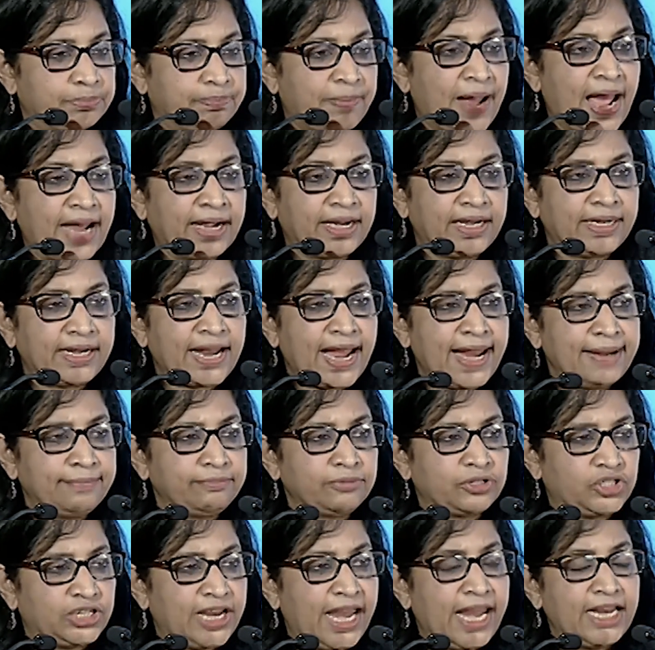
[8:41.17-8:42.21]

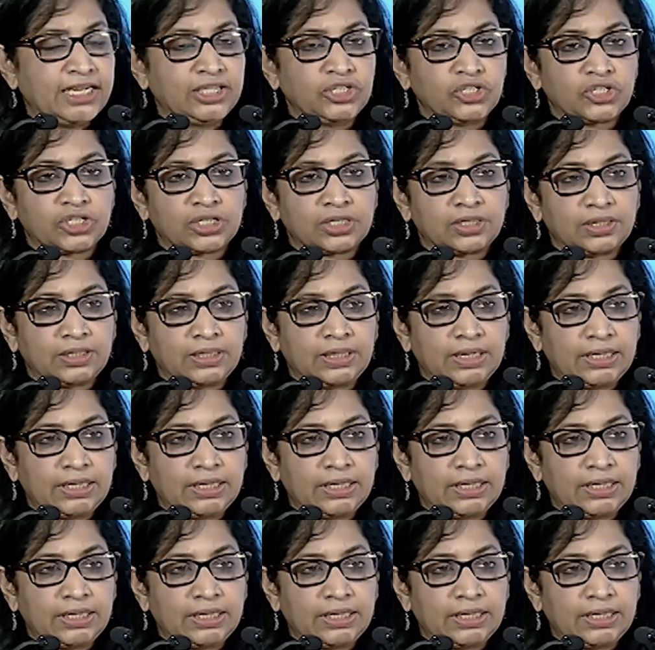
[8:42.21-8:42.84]
paradigm change